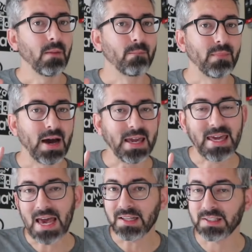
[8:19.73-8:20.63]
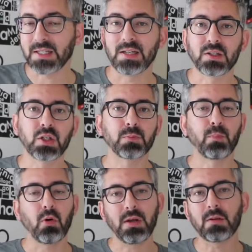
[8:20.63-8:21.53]
My guess is, just
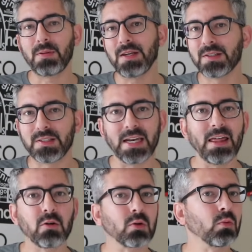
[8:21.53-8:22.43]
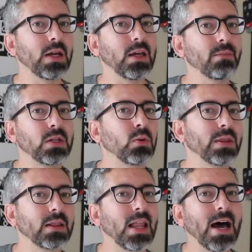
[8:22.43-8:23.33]
putting the pieces together and reading it between
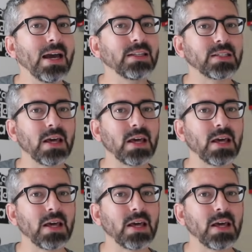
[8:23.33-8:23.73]
the lines,